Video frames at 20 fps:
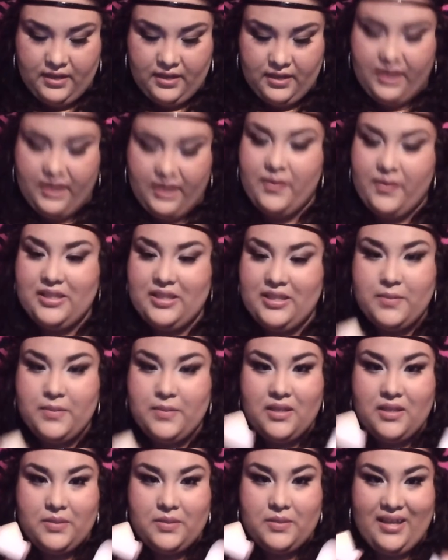EOS
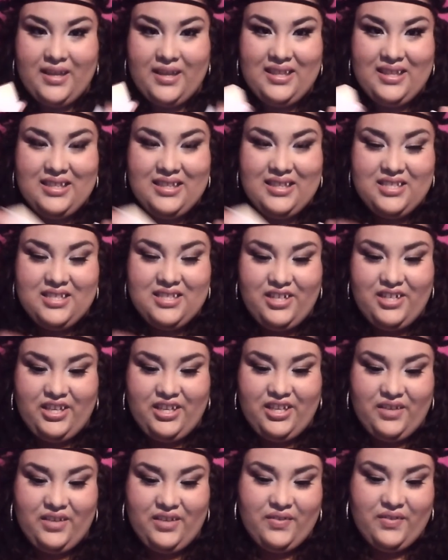balls, but I think these are
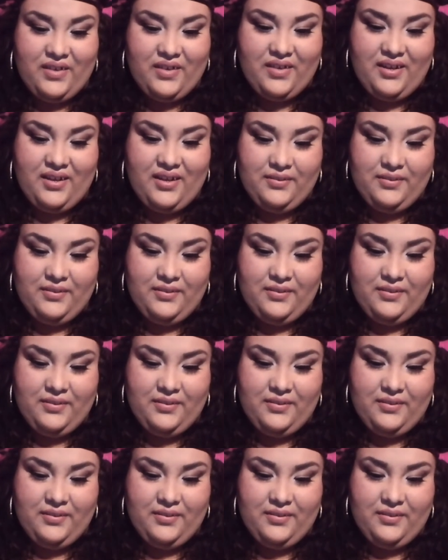cute.